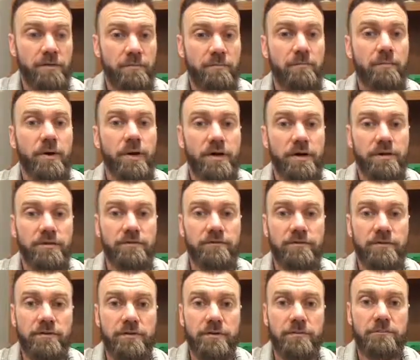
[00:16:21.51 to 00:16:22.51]
But
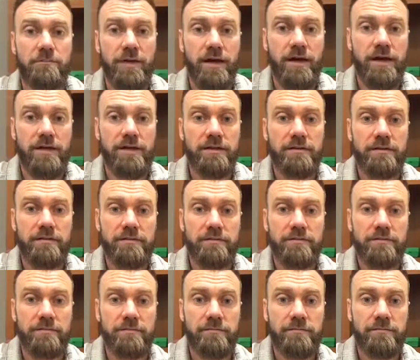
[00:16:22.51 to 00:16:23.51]
if you combine
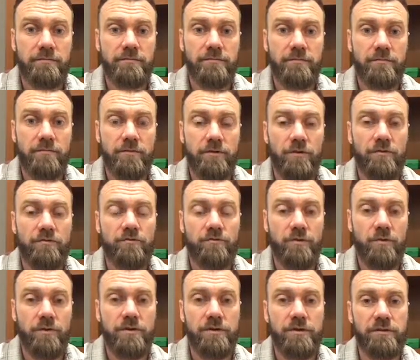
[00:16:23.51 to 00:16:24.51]

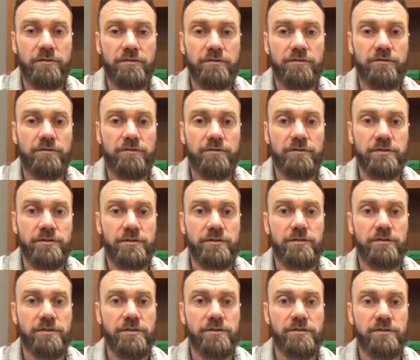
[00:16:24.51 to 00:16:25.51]
avoiding those foods that
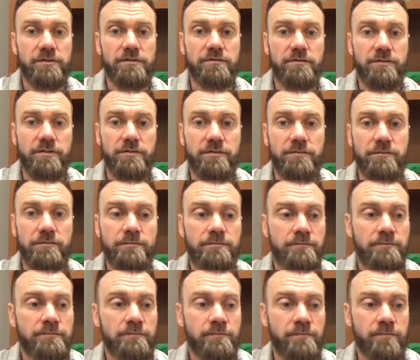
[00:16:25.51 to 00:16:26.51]
you're sensitive to
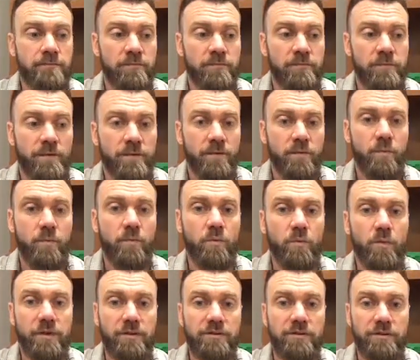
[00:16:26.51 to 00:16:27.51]

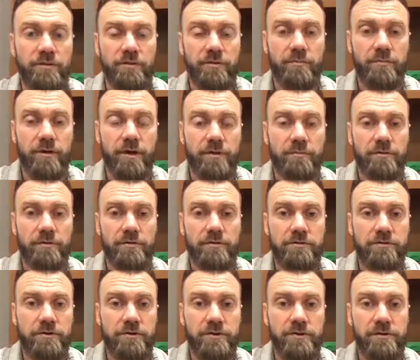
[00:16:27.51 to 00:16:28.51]
with the proper
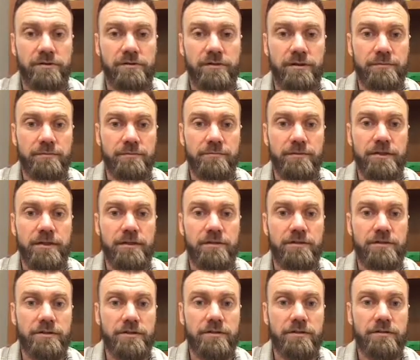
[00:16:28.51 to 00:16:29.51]
nutritional
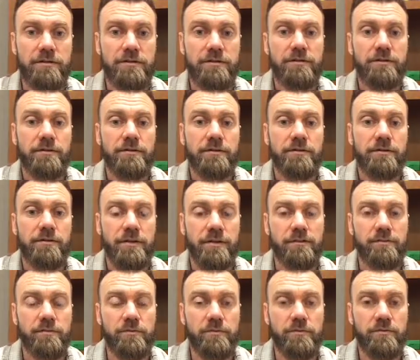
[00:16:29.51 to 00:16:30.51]
supplementation,
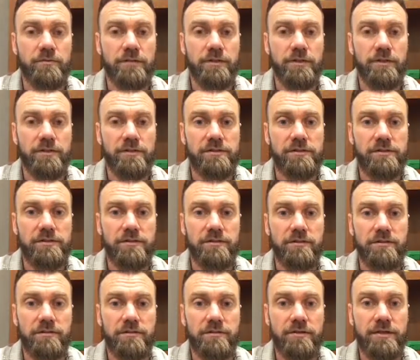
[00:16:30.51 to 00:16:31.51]
that's when we really can
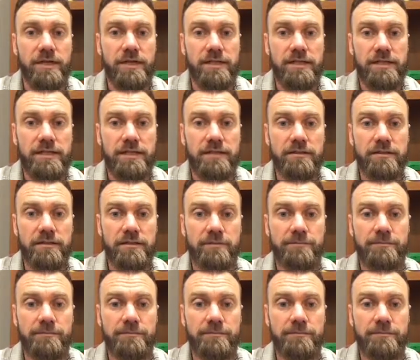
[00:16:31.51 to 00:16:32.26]
see gut healing.